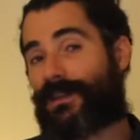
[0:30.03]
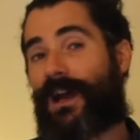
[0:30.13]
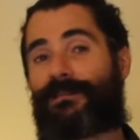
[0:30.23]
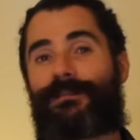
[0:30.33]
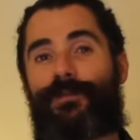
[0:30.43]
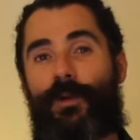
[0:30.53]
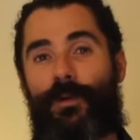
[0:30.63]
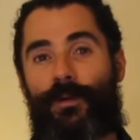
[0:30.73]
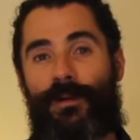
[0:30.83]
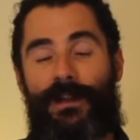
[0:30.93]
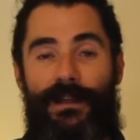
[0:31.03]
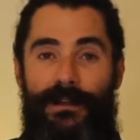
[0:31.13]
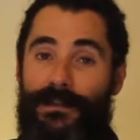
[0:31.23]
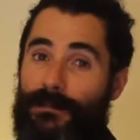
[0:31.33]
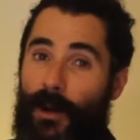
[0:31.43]
after all,
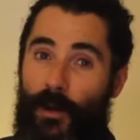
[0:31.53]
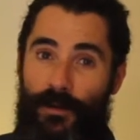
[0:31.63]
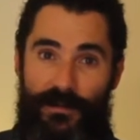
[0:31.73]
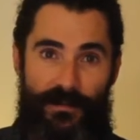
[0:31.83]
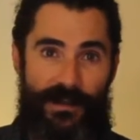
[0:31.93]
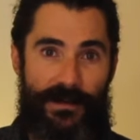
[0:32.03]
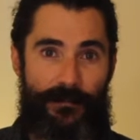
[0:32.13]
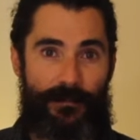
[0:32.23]
it's poetry.